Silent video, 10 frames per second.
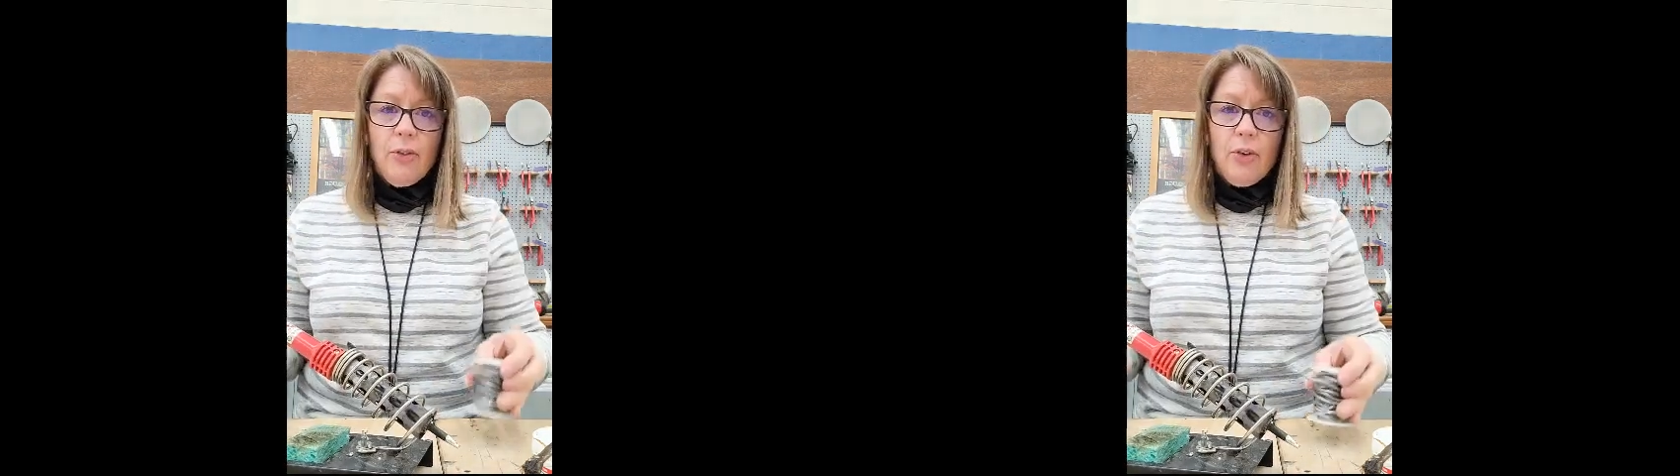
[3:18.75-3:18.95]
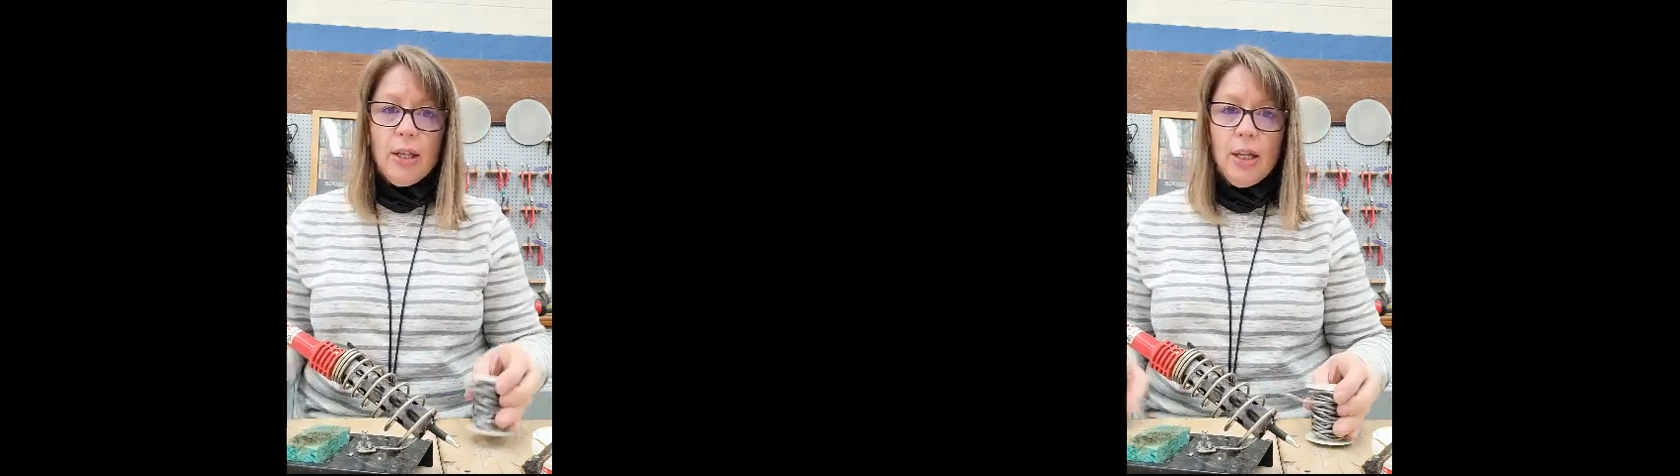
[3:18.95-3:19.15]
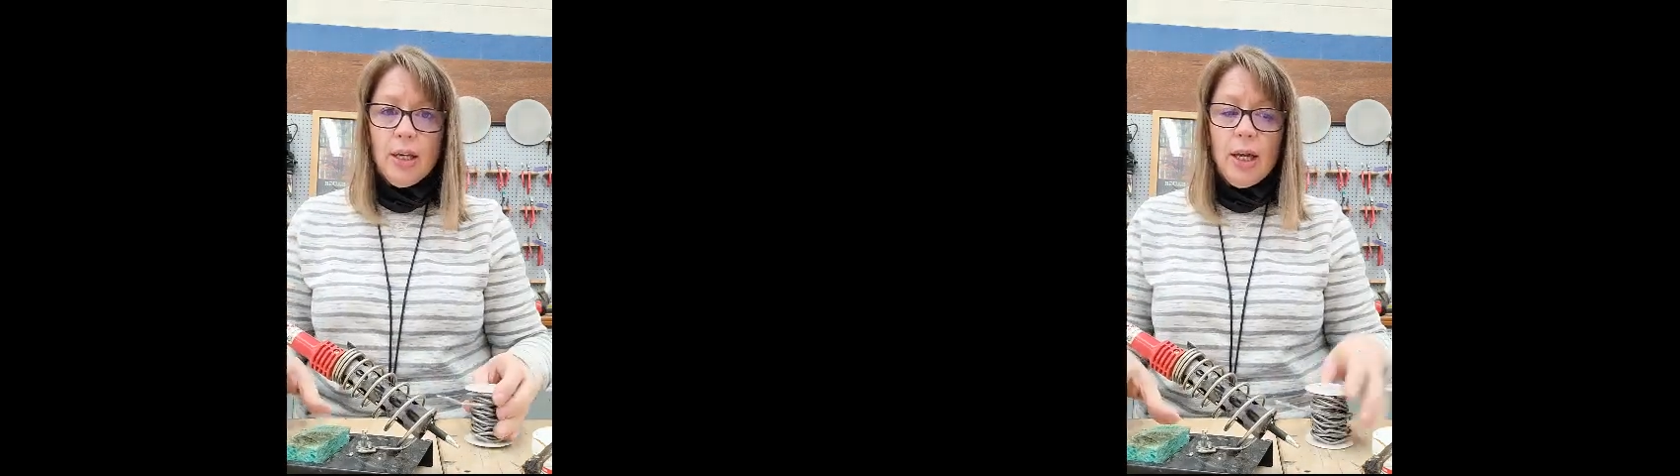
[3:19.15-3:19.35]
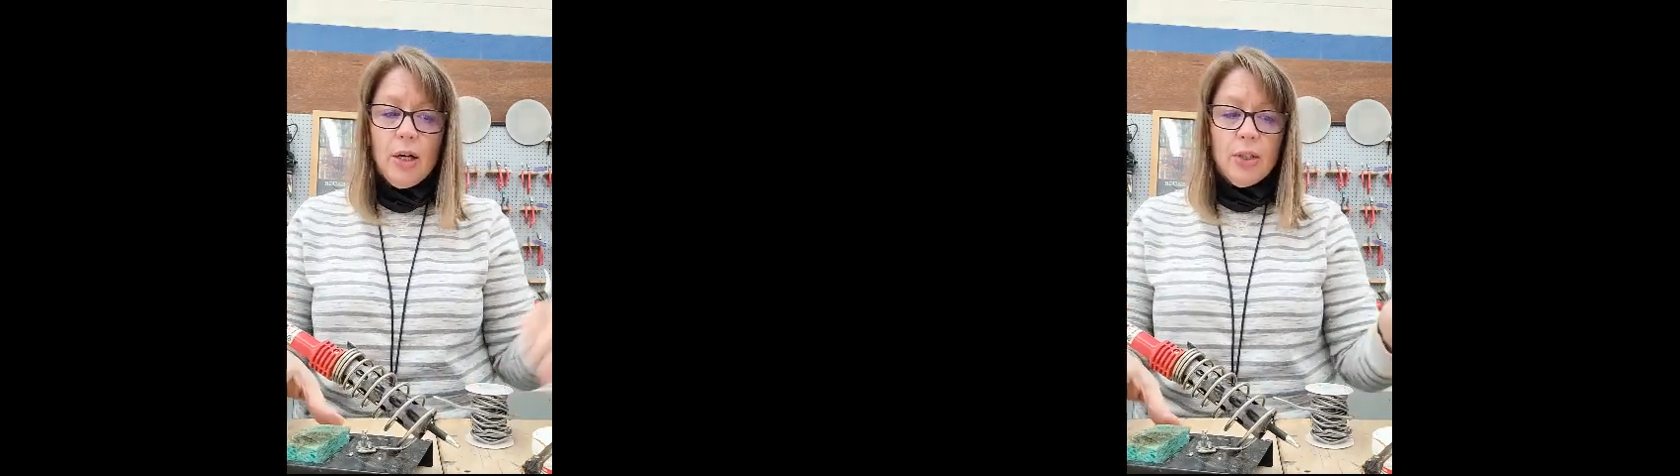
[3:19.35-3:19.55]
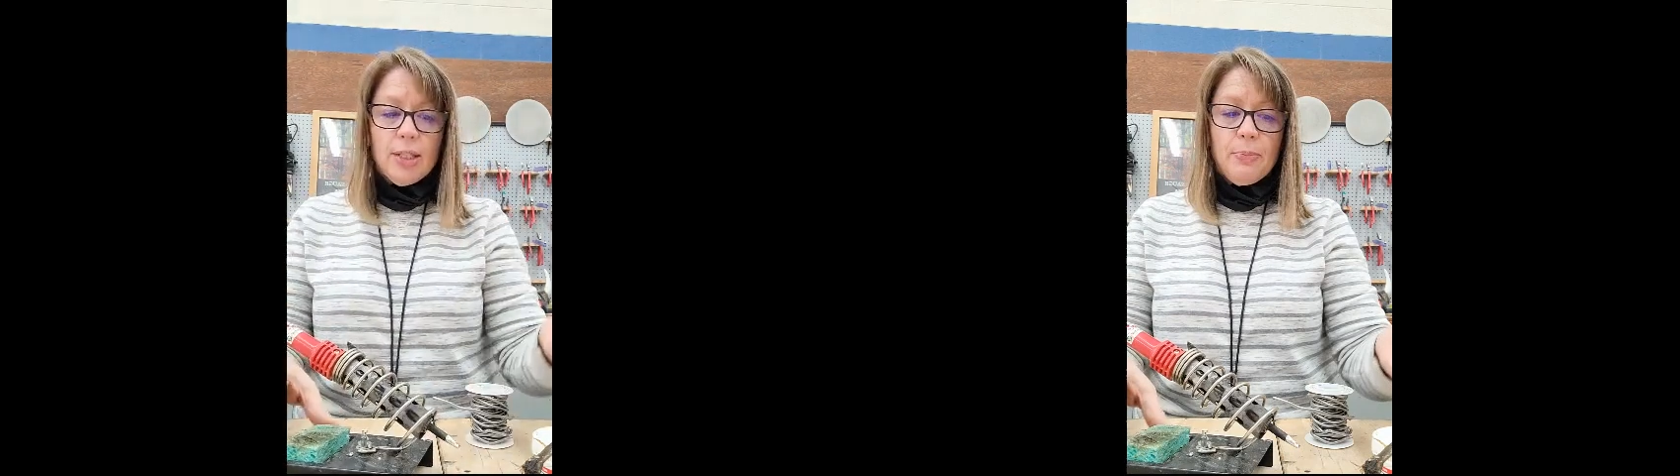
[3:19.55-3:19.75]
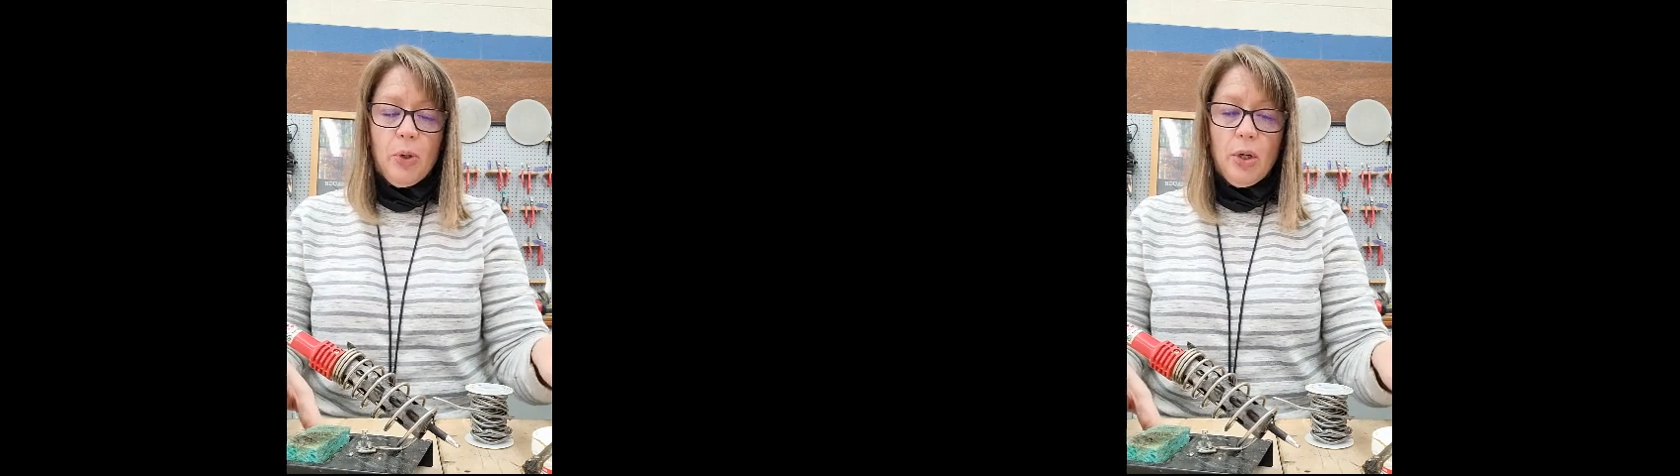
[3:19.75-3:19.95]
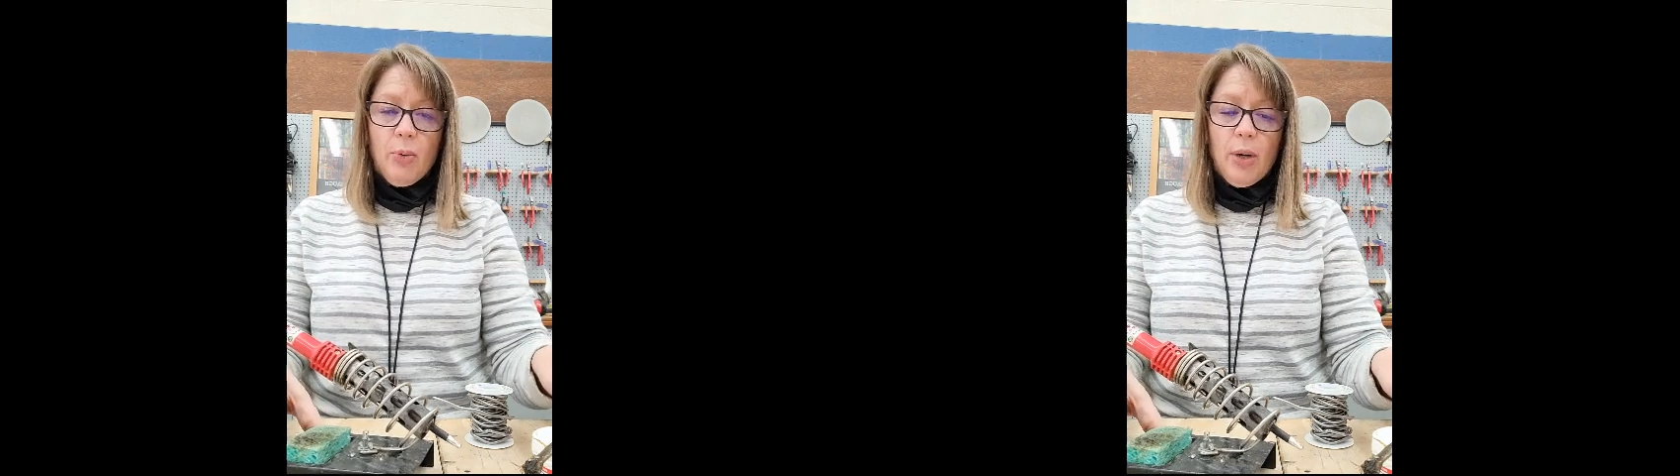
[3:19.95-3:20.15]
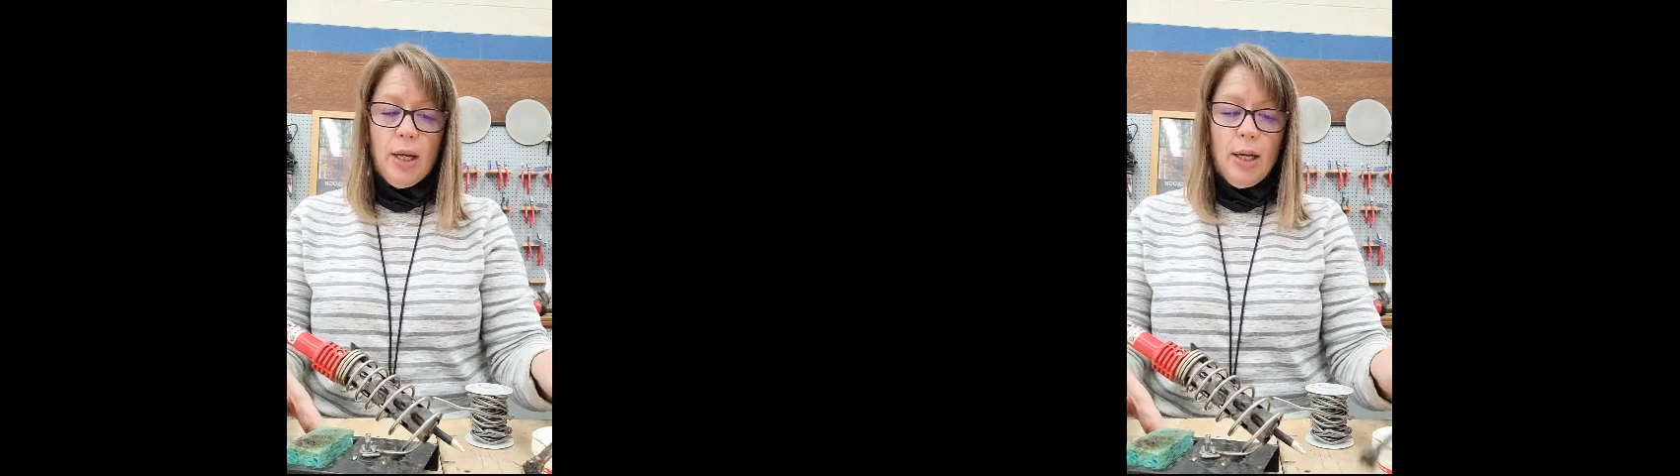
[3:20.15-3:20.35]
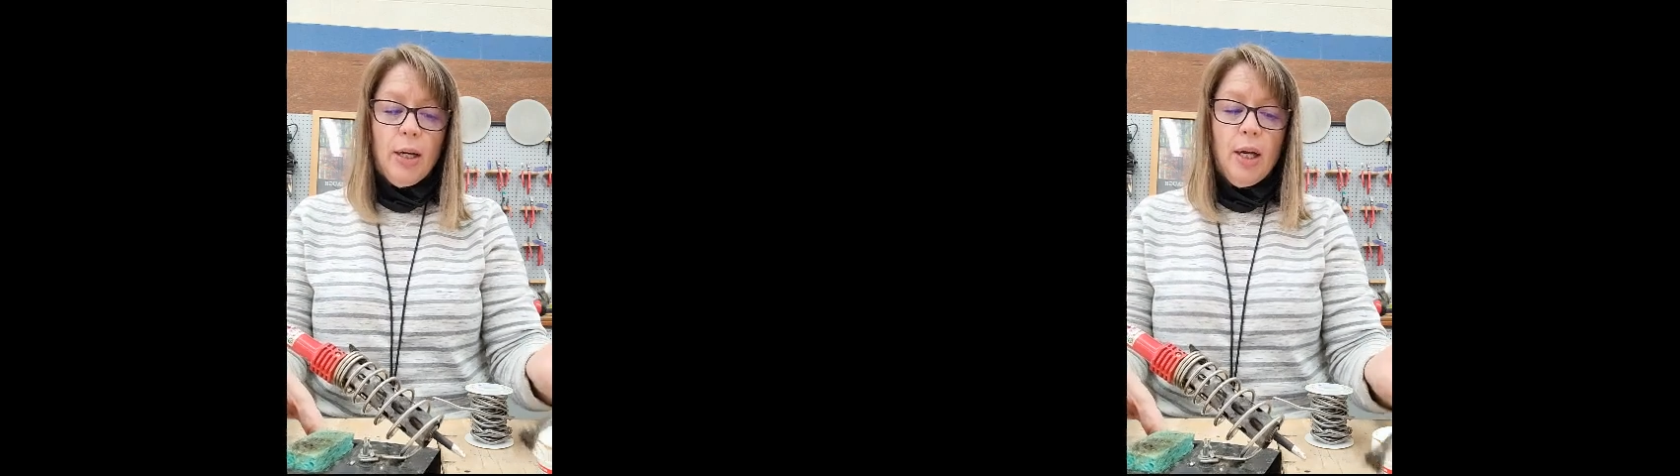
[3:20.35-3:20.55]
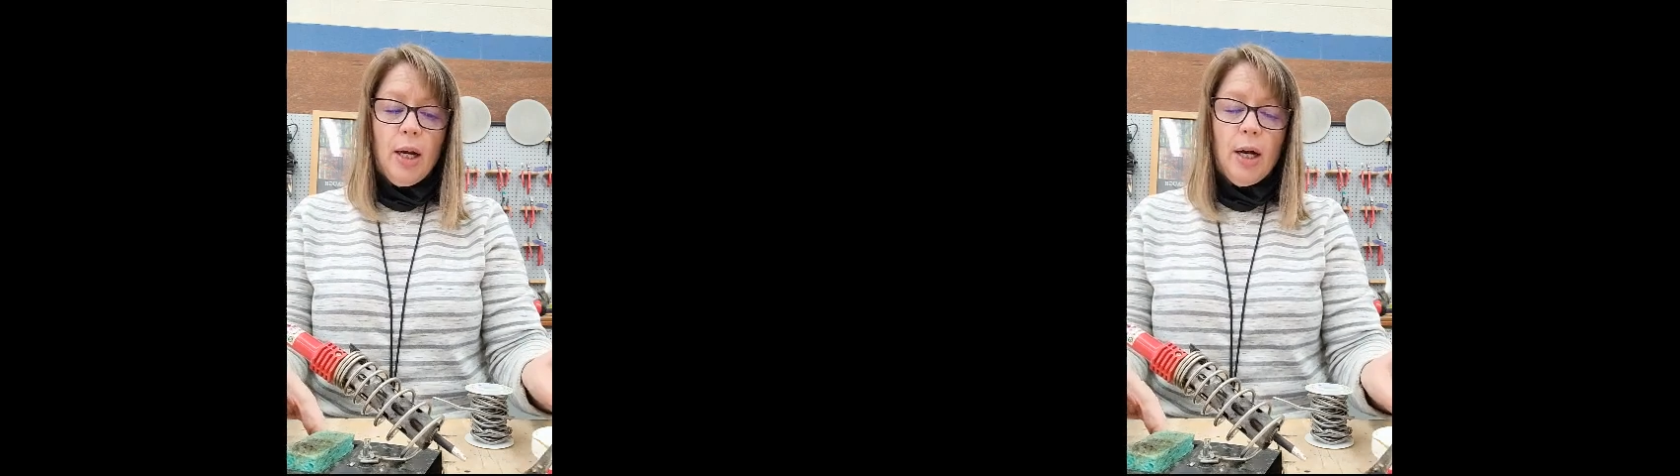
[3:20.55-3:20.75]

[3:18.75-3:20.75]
everything else put away